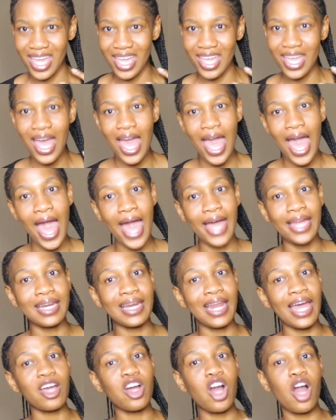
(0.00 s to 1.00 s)
on my
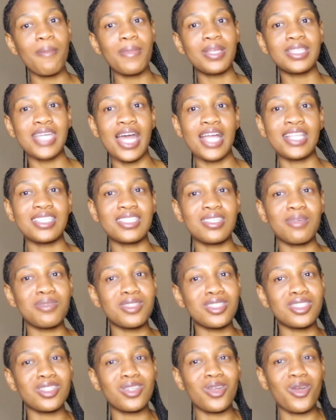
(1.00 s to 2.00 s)
sister's phone, which is an
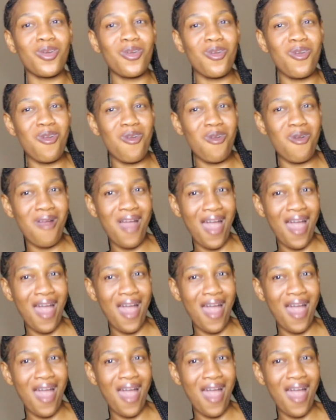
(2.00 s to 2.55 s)
Android